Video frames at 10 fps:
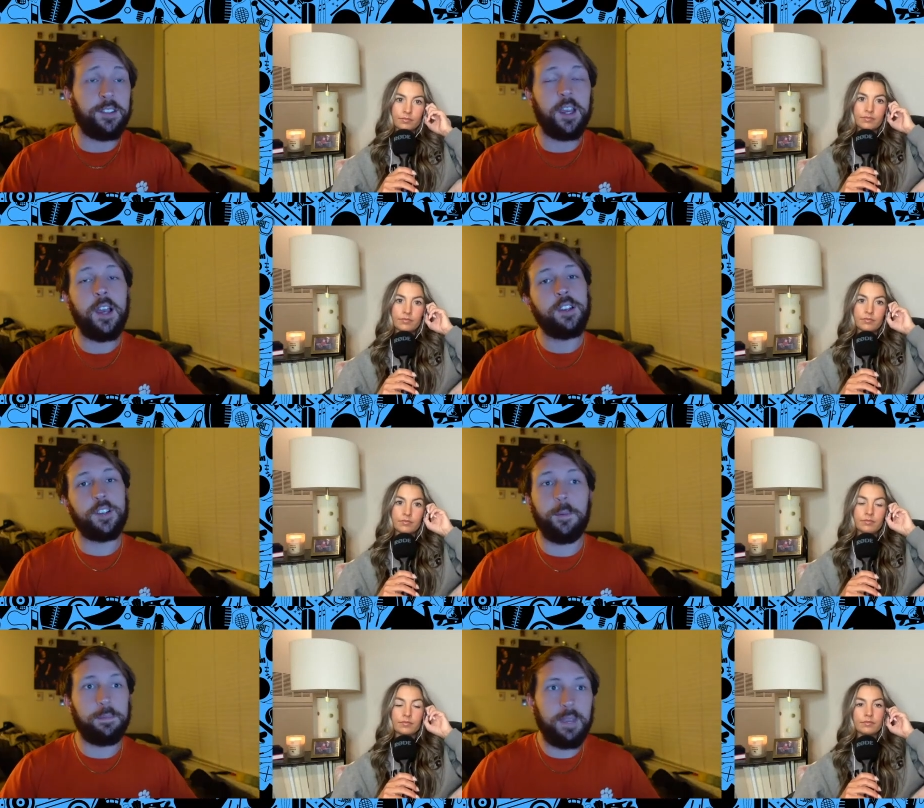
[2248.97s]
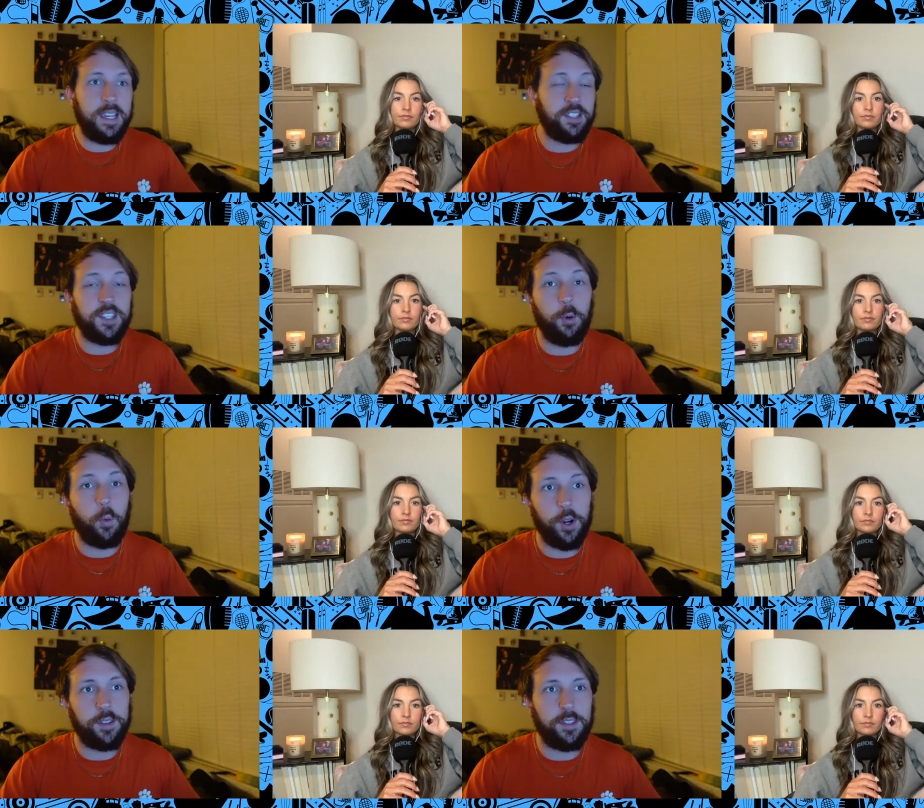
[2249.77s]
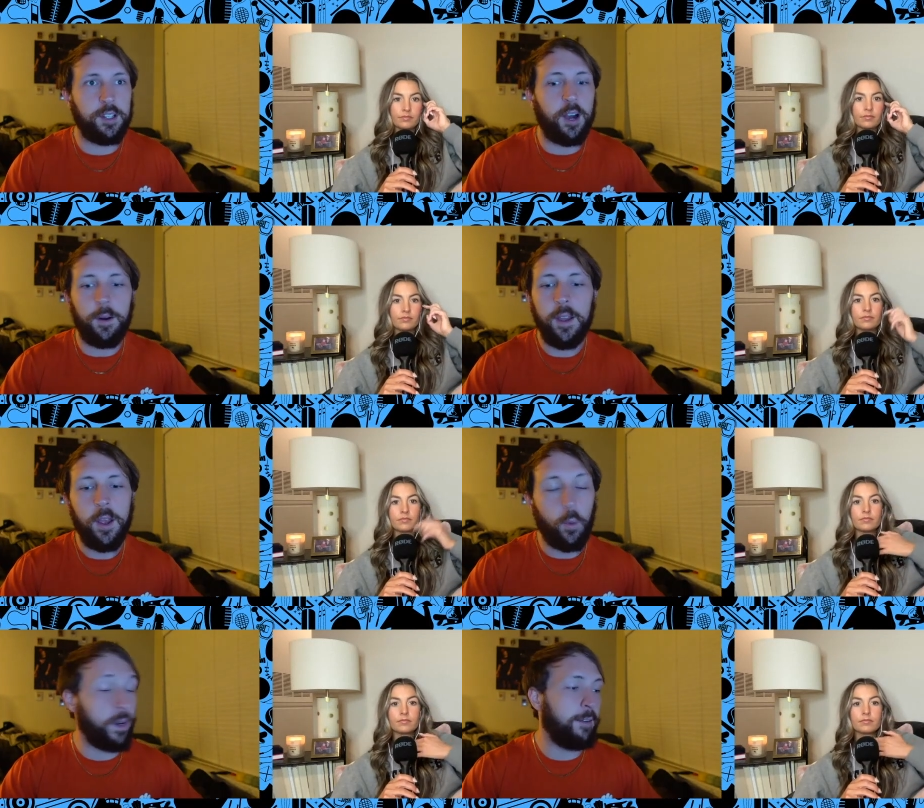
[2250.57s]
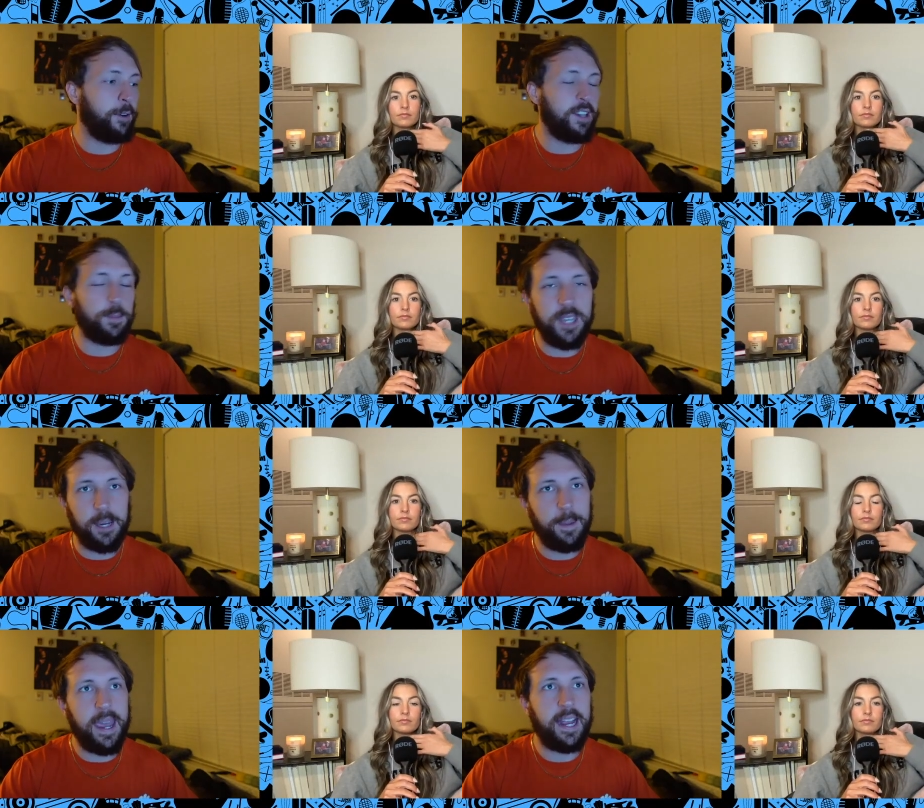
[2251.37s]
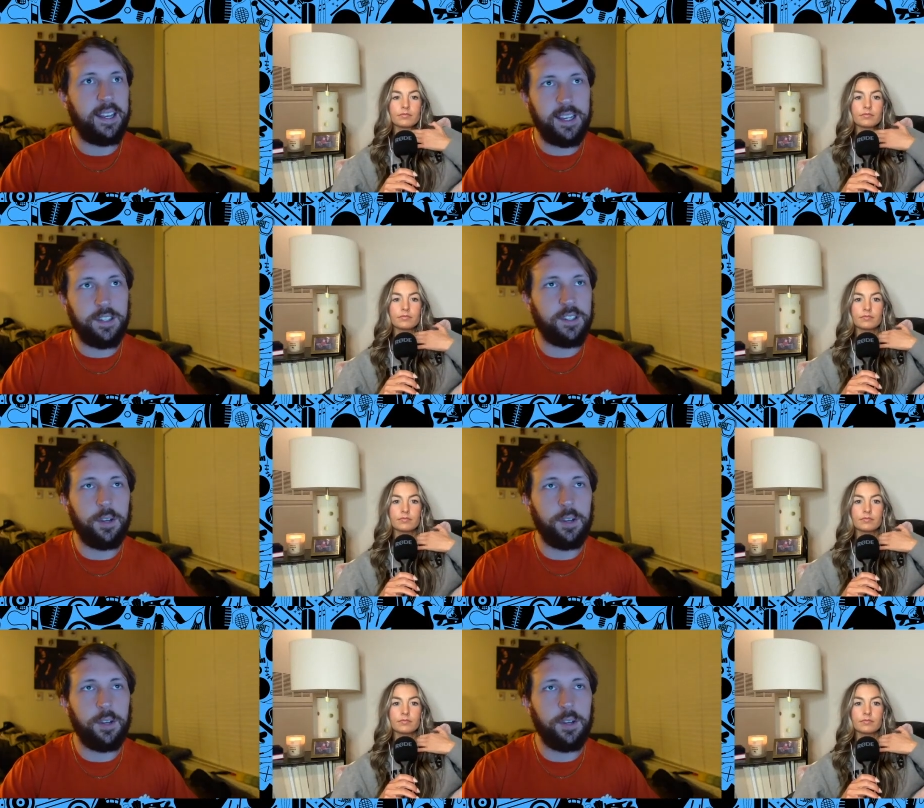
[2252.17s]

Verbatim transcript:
Speaker 1: So he's still worth, you know, whatever he's being paid. And he's still one